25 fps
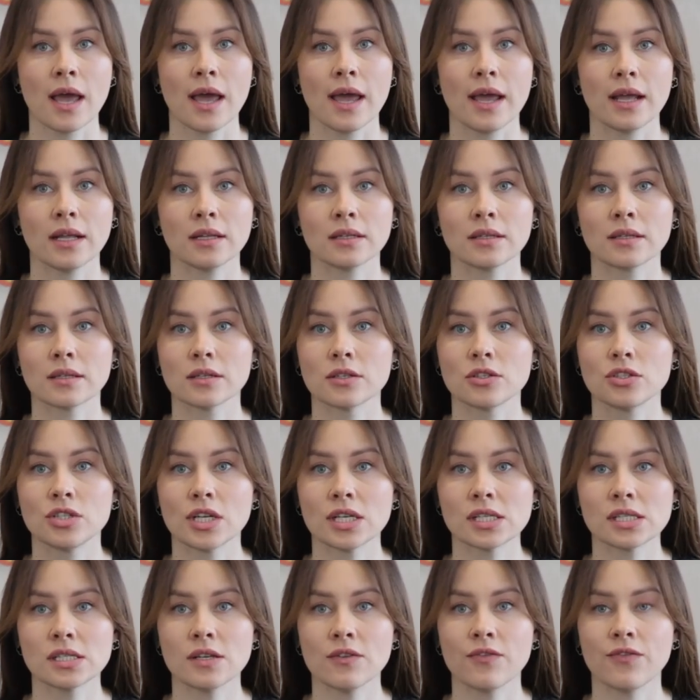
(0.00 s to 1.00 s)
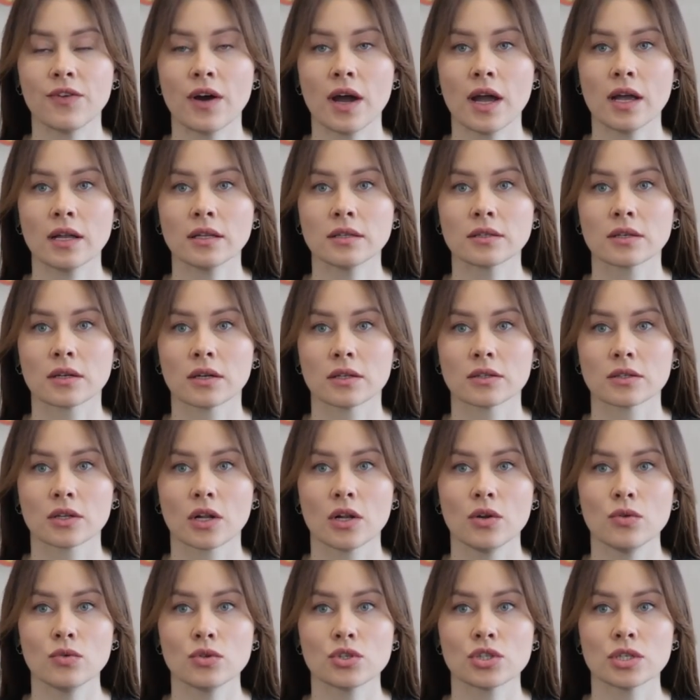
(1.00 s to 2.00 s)
and justified
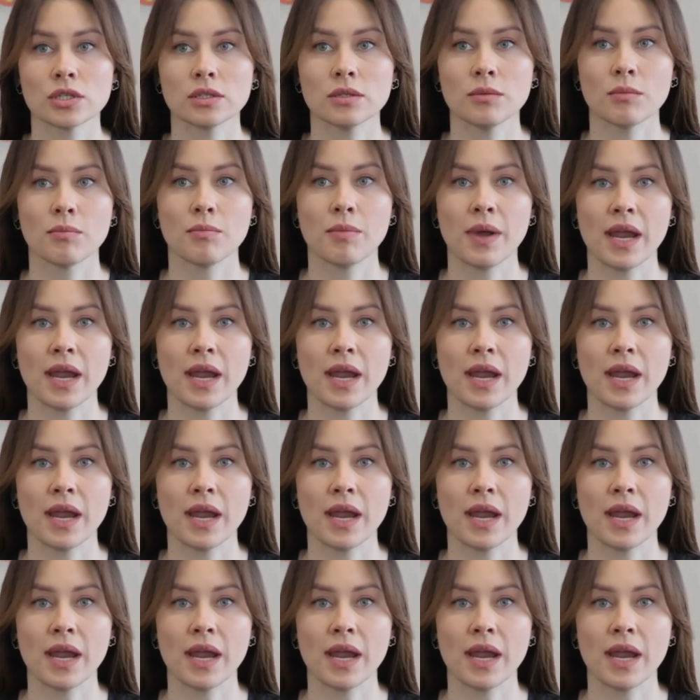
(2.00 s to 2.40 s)
conclusion